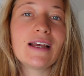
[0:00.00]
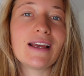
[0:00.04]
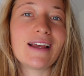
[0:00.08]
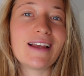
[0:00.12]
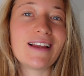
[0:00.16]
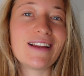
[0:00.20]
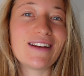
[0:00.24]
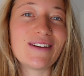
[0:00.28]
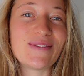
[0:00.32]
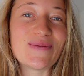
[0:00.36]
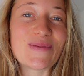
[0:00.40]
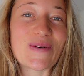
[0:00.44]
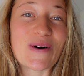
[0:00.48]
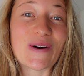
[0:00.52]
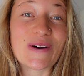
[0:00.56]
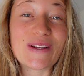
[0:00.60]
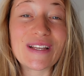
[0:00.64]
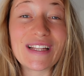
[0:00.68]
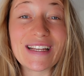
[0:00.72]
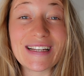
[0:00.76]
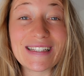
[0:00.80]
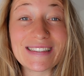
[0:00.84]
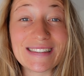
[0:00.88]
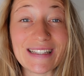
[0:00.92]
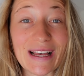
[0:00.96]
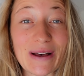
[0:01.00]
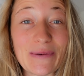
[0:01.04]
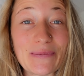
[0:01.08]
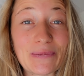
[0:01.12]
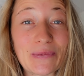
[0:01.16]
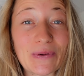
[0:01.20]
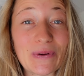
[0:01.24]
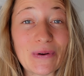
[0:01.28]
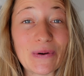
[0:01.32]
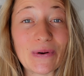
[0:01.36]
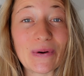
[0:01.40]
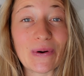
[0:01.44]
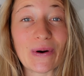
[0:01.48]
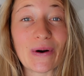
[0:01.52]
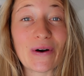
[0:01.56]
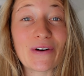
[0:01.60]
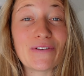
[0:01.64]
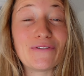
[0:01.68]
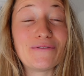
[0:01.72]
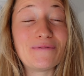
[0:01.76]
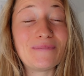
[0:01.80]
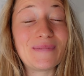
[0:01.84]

um, on the example of